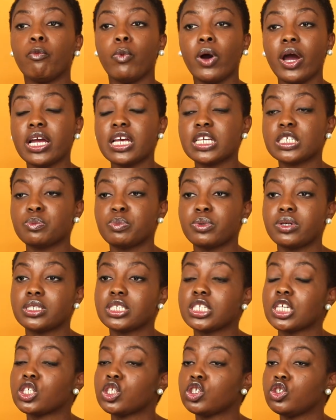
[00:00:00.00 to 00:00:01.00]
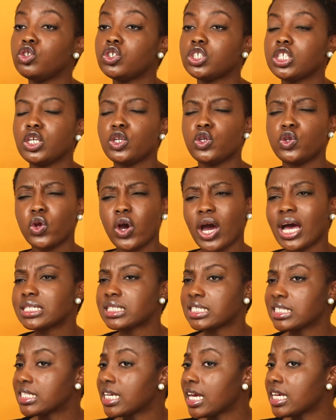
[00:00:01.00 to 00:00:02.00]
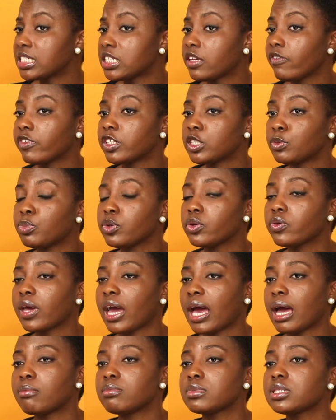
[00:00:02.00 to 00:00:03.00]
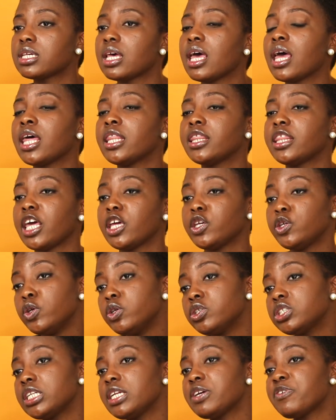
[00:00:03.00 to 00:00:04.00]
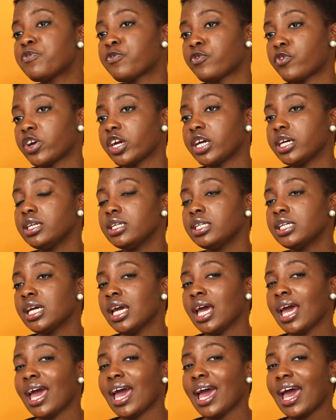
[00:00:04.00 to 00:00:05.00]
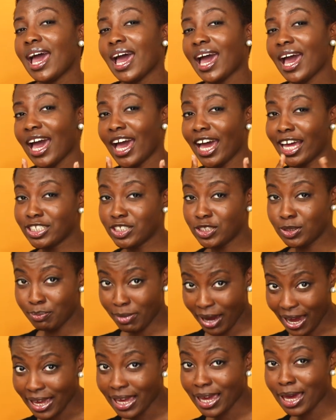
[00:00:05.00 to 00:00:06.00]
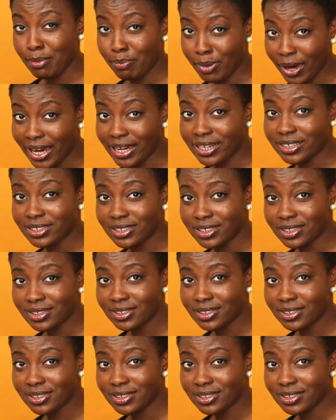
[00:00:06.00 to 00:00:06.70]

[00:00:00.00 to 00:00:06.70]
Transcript: Work experience is usually not as intensive as boot camps, they're usually free and you might get paid.